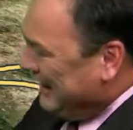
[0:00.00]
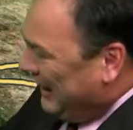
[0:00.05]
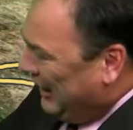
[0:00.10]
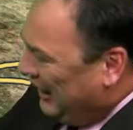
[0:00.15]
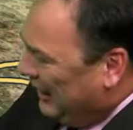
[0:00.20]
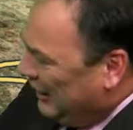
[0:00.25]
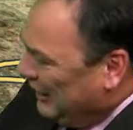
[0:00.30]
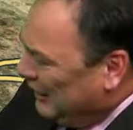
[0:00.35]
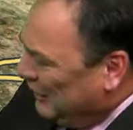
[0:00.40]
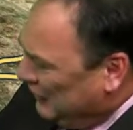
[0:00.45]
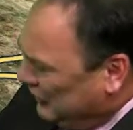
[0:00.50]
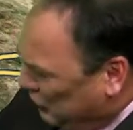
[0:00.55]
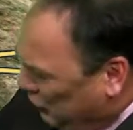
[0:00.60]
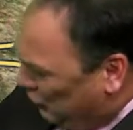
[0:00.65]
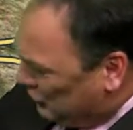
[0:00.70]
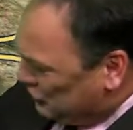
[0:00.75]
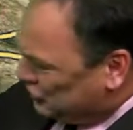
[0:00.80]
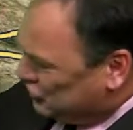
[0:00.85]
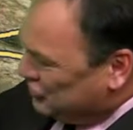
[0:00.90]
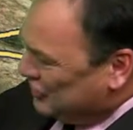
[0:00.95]
uh, of
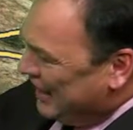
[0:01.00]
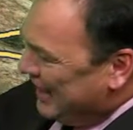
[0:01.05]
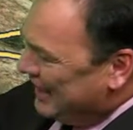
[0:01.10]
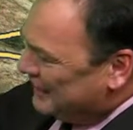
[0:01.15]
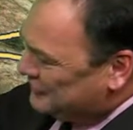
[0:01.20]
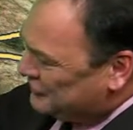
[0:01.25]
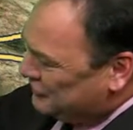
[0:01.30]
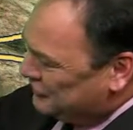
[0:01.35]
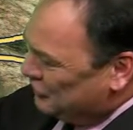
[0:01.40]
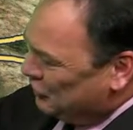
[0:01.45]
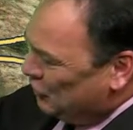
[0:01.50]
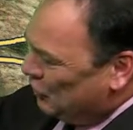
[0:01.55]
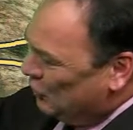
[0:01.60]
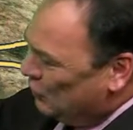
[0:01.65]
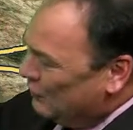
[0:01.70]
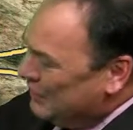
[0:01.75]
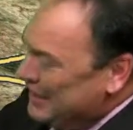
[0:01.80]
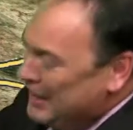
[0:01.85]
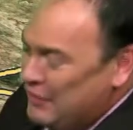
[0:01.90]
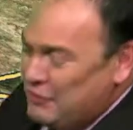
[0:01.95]
course, Jackson
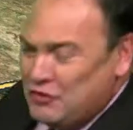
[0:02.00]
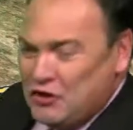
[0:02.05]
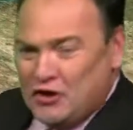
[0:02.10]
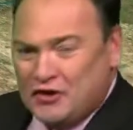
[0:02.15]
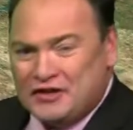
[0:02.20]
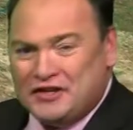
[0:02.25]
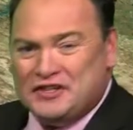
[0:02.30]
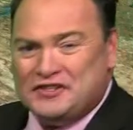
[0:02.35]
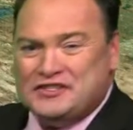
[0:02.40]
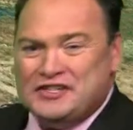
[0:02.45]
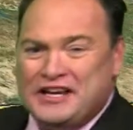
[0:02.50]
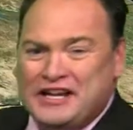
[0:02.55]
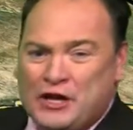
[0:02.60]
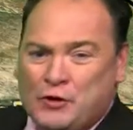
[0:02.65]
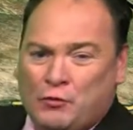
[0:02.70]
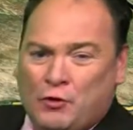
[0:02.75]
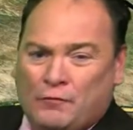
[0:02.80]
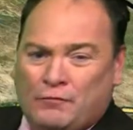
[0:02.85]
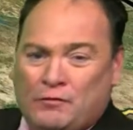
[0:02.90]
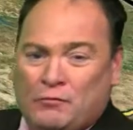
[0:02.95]
Hole, they're going to see
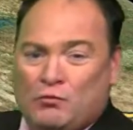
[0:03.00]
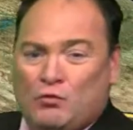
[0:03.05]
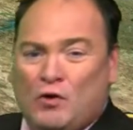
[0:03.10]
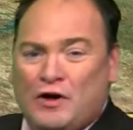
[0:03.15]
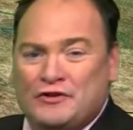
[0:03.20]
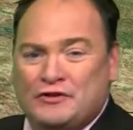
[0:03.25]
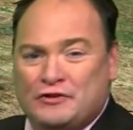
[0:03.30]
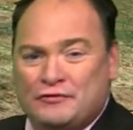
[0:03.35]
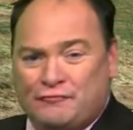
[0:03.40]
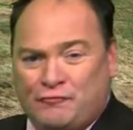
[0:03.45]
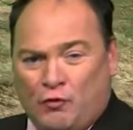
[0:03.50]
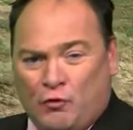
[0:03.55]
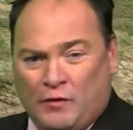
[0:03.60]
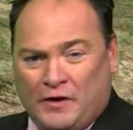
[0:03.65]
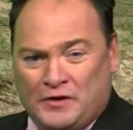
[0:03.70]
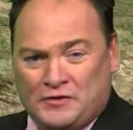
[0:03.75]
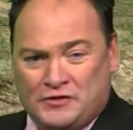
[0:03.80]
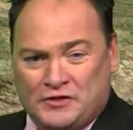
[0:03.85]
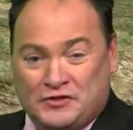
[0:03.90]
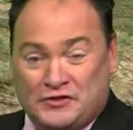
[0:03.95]
anywhere from one to four
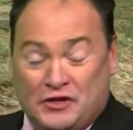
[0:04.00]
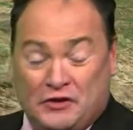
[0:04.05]
inches.